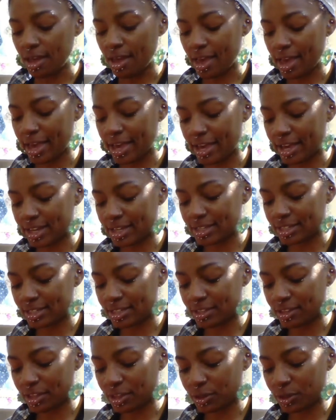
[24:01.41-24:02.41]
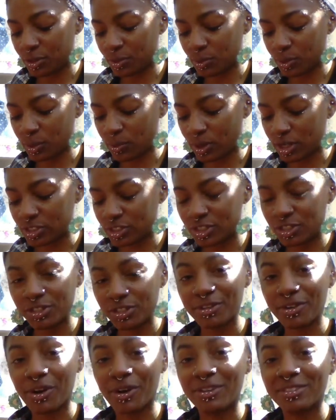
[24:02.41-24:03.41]
And then you can rewatch it to
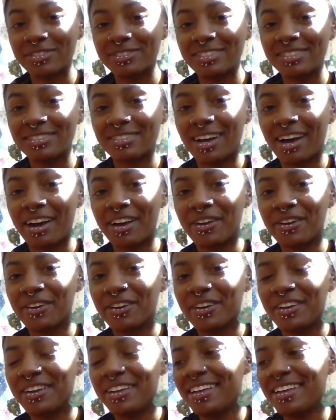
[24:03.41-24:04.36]
your heart's desire.